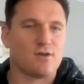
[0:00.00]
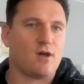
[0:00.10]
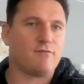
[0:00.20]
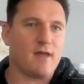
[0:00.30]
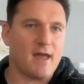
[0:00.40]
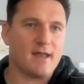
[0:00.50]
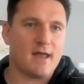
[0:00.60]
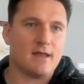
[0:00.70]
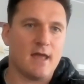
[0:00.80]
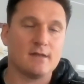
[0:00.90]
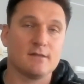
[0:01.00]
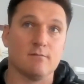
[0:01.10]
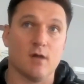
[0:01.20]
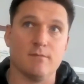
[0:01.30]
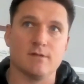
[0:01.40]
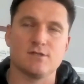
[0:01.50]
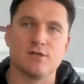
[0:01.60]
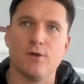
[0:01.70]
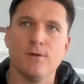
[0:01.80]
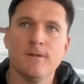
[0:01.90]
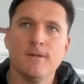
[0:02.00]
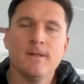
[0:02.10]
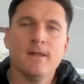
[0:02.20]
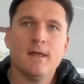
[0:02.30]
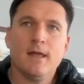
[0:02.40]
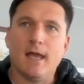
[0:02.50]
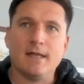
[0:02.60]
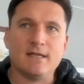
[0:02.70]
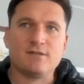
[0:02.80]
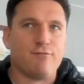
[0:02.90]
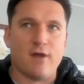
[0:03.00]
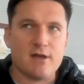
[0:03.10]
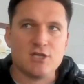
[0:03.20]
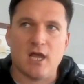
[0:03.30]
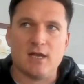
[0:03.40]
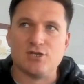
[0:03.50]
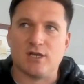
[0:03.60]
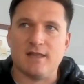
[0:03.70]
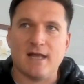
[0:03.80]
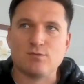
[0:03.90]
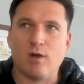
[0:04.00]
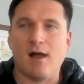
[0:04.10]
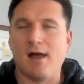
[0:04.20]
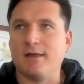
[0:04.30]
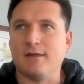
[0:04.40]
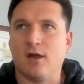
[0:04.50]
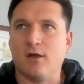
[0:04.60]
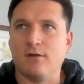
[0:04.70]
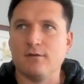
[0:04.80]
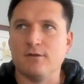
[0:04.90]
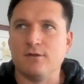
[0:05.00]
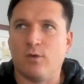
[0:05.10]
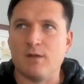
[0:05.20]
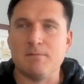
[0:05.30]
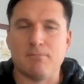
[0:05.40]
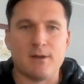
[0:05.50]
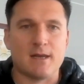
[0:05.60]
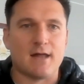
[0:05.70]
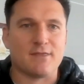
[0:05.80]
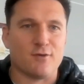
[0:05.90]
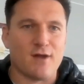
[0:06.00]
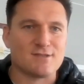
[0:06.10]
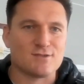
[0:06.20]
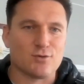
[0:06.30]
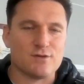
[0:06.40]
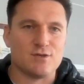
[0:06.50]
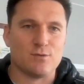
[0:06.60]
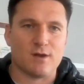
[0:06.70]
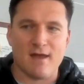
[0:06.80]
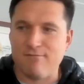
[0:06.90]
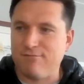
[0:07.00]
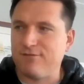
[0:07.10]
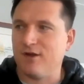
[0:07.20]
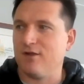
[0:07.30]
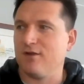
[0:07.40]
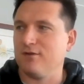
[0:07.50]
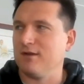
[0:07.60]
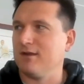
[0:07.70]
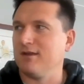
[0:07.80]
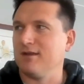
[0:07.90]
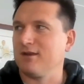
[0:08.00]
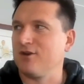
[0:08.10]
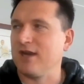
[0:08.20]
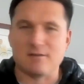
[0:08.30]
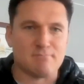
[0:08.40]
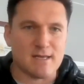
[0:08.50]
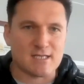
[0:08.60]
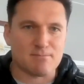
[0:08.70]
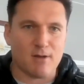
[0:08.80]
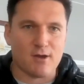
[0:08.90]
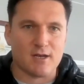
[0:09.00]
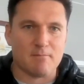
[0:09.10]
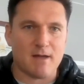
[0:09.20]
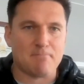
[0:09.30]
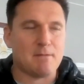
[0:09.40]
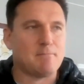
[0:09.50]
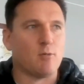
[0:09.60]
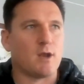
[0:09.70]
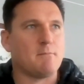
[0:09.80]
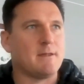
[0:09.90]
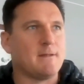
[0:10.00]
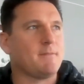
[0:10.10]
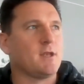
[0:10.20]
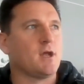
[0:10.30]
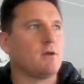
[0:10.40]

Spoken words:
staff and at the moment. So it is very challenging. And that's why, you want to be putting out the right stories. You want to have, cricket being spoken about. People want to be,